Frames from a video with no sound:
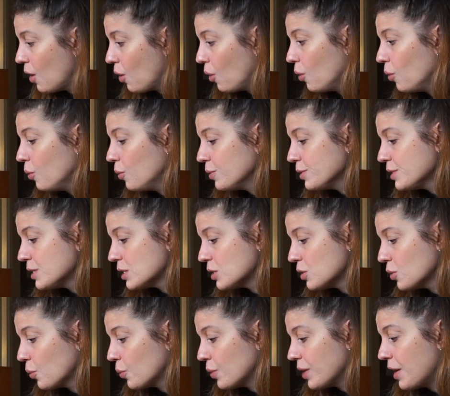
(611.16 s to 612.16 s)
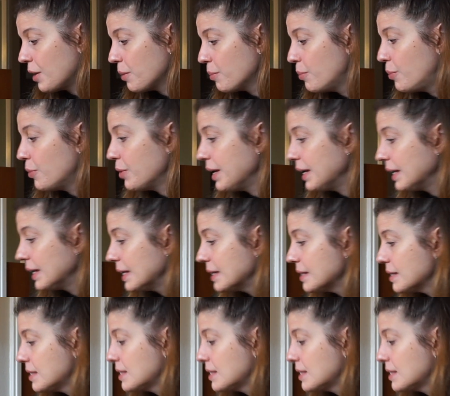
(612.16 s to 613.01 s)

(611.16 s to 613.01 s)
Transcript: Also we are bringing